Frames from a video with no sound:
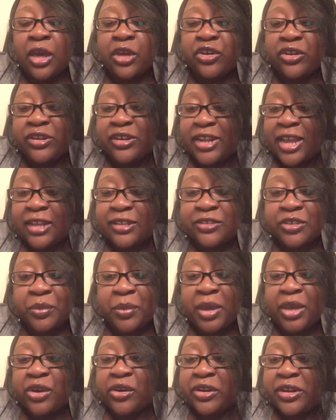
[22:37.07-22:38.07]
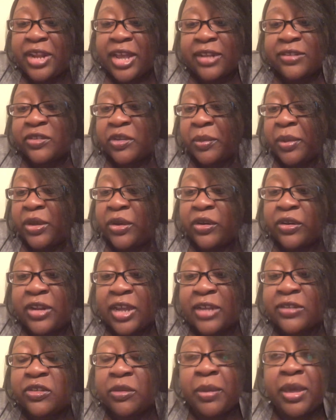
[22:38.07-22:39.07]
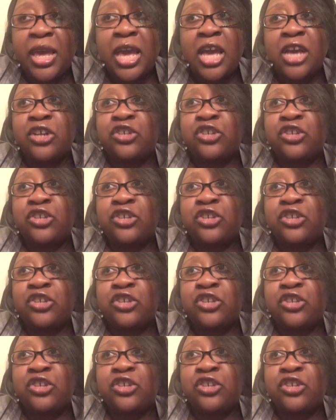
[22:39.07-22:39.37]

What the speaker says: You're dead to me. You're dead to me. You're dead to me.